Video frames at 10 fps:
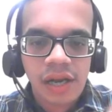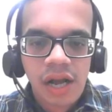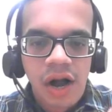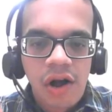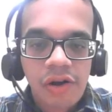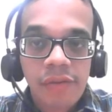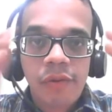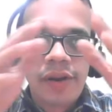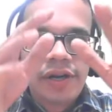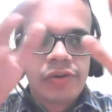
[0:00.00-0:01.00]
how the
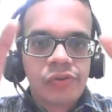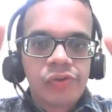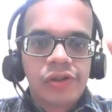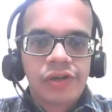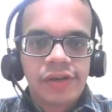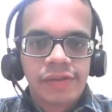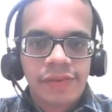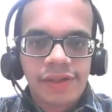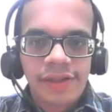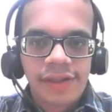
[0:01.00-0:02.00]
movement goes into the
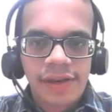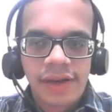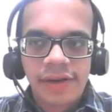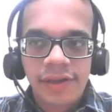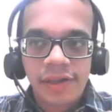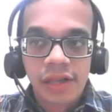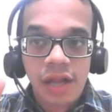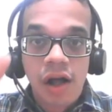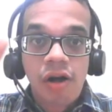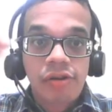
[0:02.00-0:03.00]
business analytics,
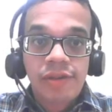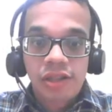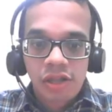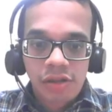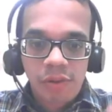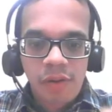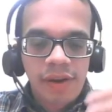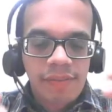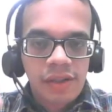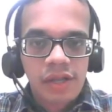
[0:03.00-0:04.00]
how the business
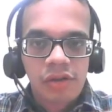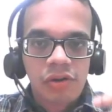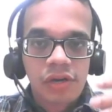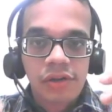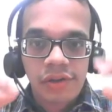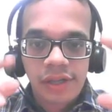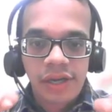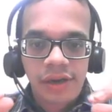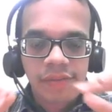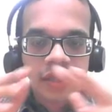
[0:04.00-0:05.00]
problems are solved using
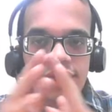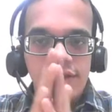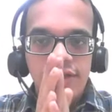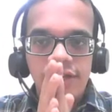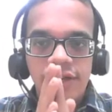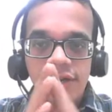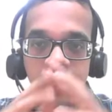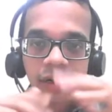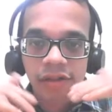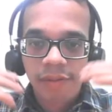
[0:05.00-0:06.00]
the business data that
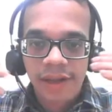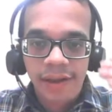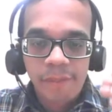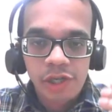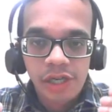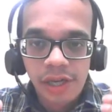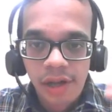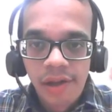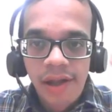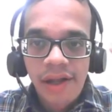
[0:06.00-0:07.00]
is being captured,
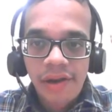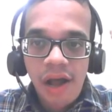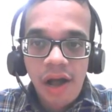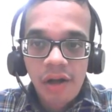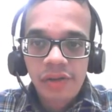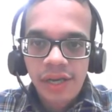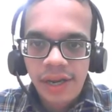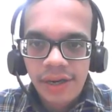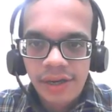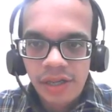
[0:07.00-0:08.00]
and how the
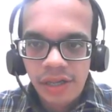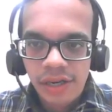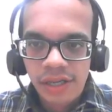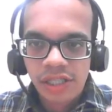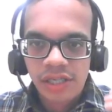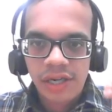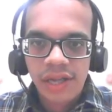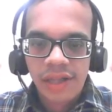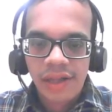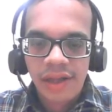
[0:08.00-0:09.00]
analytics industry
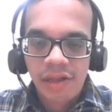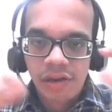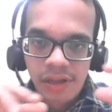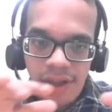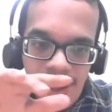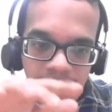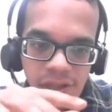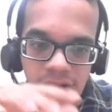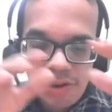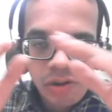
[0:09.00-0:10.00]
has SAS
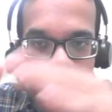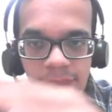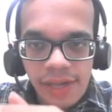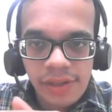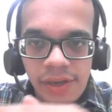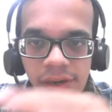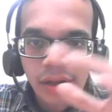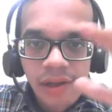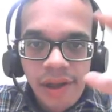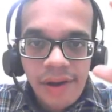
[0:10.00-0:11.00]
to Python
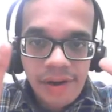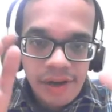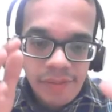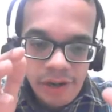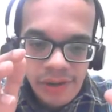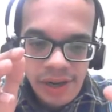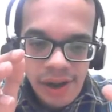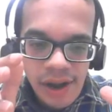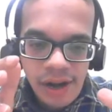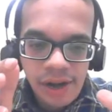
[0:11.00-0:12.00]
and in between
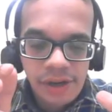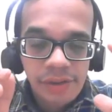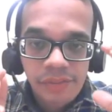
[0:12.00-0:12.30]
R,